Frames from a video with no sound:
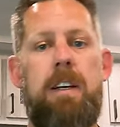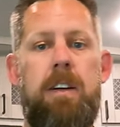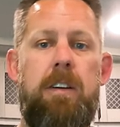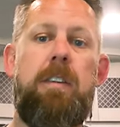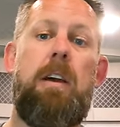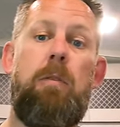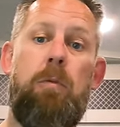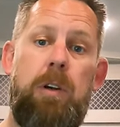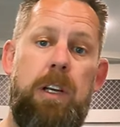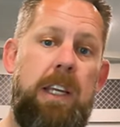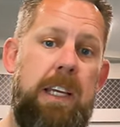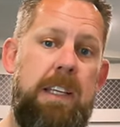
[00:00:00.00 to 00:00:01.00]
here. That one
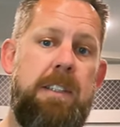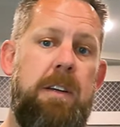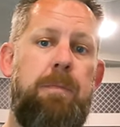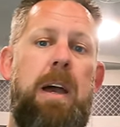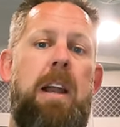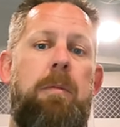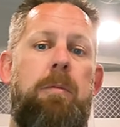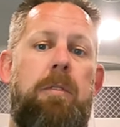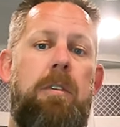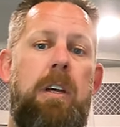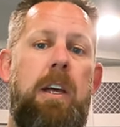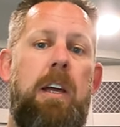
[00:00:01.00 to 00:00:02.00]
is compatible.